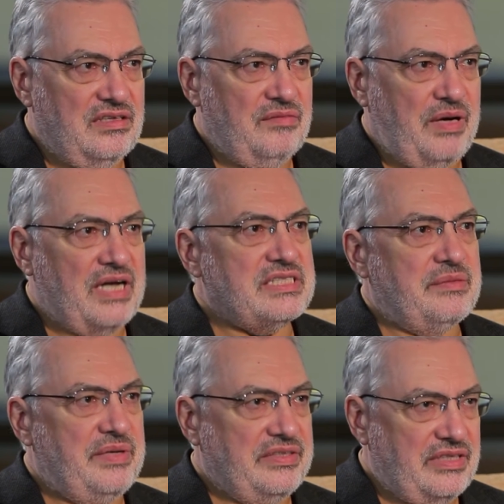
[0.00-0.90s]

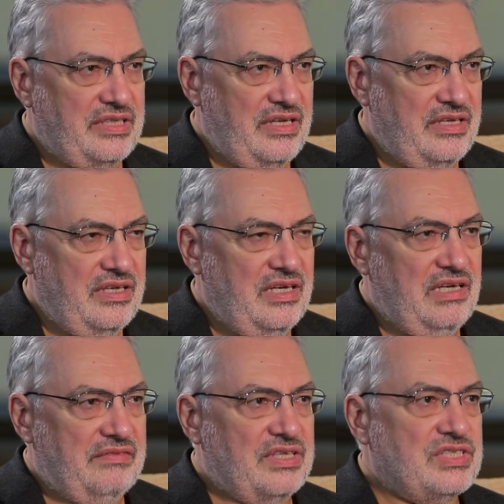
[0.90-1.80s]
possibility
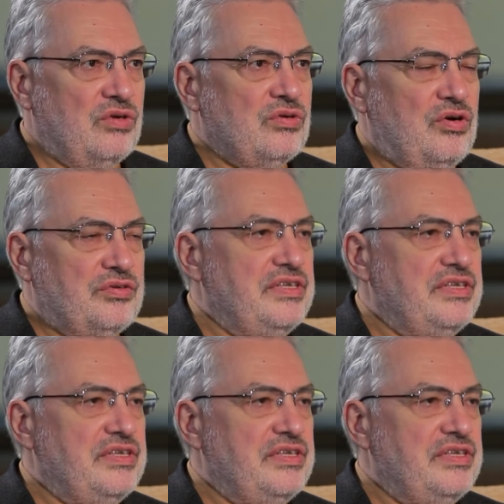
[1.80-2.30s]
of the so-called